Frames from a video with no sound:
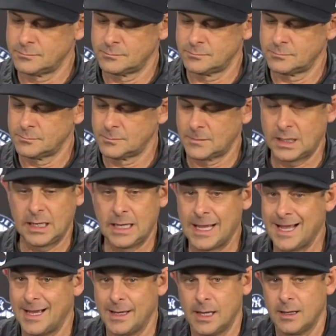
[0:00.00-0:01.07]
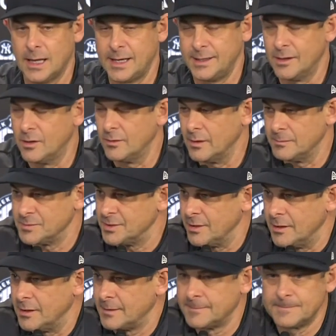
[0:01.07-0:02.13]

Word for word: Is there anything yeah, additional? I, I don't. I'm sorry.